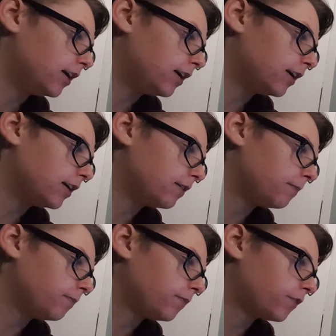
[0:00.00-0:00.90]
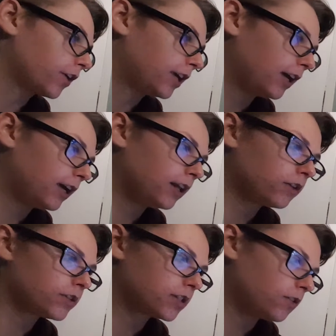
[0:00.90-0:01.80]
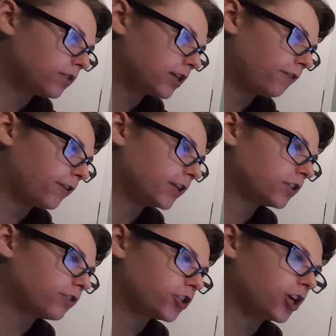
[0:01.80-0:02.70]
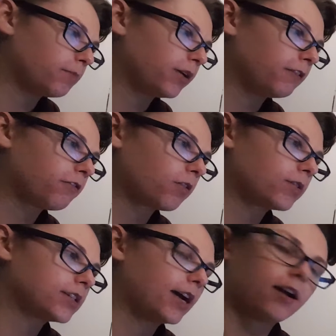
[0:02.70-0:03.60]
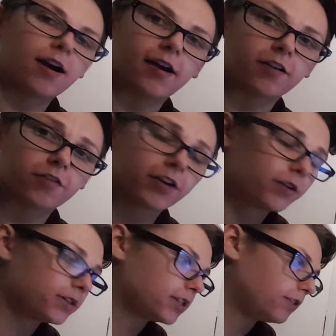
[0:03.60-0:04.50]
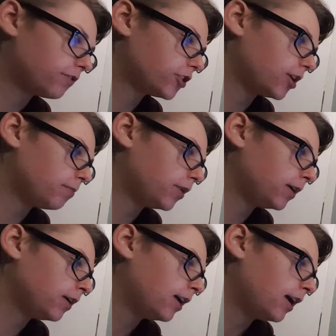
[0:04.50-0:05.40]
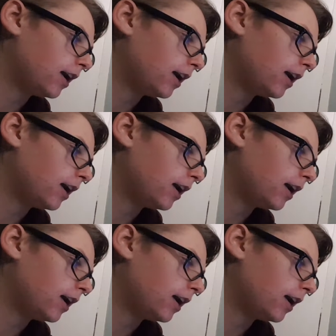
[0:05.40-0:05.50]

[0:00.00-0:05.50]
For kicking, there was no difference. For jumping, forwards had a higher frequency for jumping.